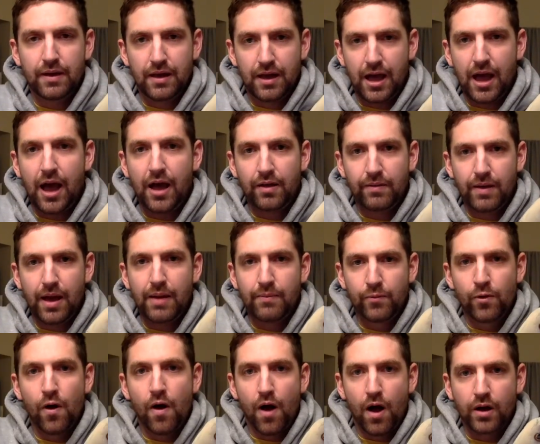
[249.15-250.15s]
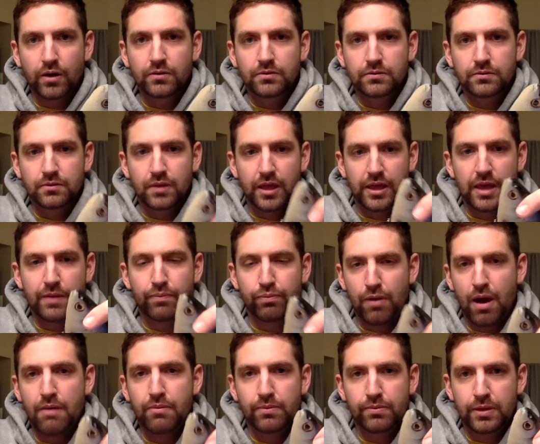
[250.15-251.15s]
I'm wrong. Like, it
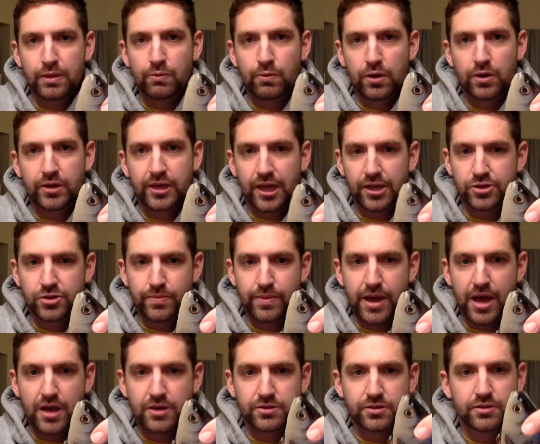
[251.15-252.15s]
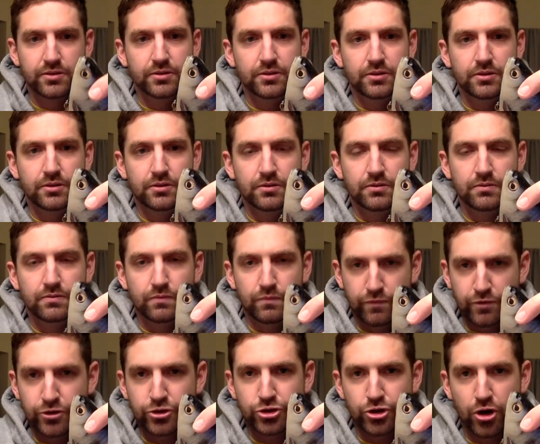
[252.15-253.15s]
probably will catch a bass,
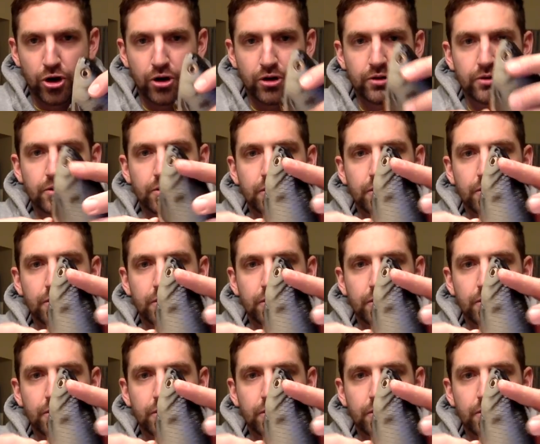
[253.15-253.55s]
for sure.